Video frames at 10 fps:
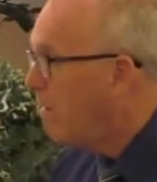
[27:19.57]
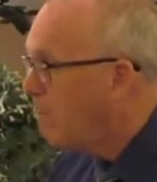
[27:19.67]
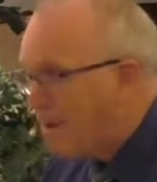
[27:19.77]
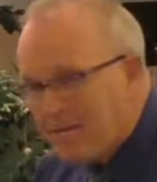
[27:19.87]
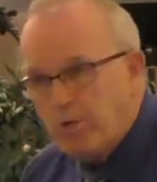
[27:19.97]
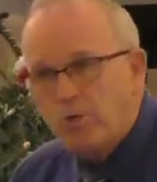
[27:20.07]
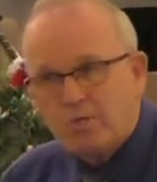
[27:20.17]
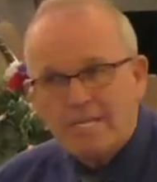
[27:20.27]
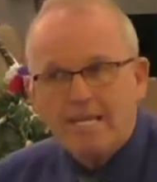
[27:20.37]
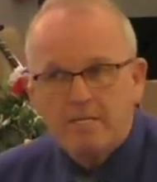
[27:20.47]
Man, you
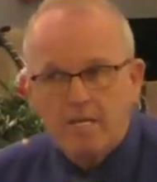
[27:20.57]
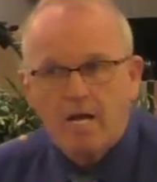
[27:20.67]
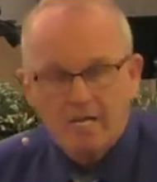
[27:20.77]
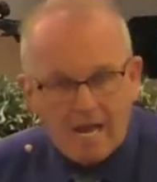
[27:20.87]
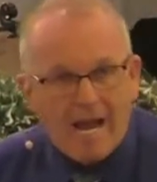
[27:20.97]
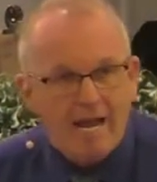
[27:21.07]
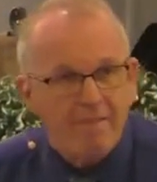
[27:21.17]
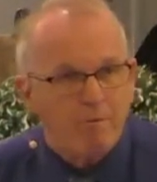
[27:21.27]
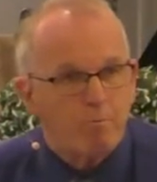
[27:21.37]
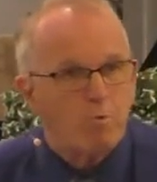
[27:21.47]
sent a guy
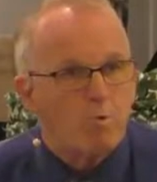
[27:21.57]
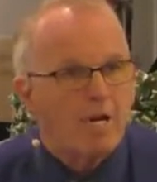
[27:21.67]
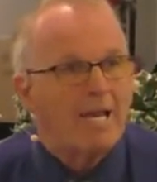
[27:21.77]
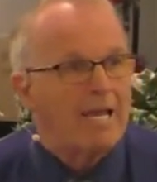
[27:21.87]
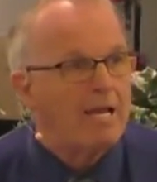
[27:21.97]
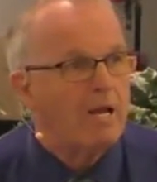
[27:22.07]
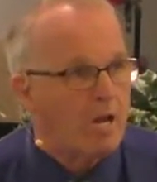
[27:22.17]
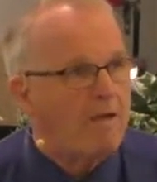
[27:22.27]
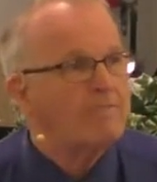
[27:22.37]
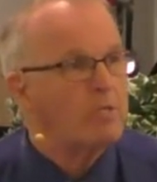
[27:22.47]
that really
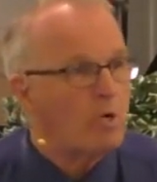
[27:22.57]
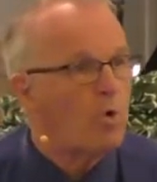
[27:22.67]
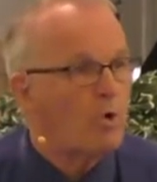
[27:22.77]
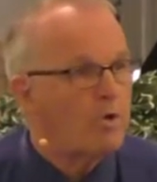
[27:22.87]
loves the Lord.